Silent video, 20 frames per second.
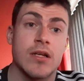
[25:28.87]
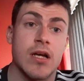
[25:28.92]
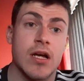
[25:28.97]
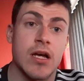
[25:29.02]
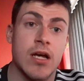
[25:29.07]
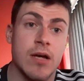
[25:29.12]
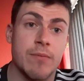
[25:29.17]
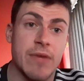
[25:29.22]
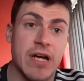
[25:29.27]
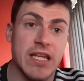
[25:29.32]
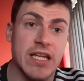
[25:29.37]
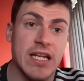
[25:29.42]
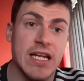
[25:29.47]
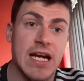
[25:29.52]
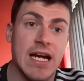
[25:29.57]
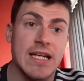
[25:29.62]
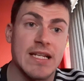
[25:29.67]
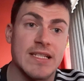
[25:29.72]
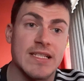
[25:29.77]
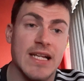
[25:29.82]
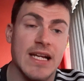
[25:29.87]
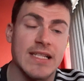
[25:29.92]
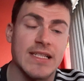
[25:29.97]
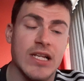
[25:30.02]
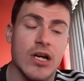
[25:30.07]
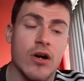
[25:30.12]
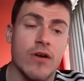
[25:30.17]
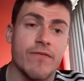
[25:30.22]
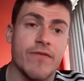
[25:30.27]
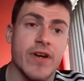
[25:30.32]
Uh, Man United is set
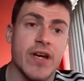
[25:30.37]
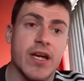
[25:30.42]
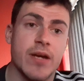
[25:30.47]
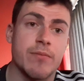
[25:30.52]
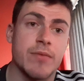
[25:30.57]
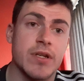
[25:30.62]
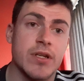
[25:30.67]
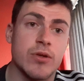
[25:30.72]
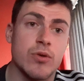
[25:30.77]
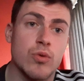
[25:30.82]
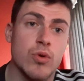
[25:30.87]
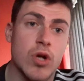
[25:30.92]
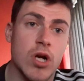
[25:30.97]
to offer him a new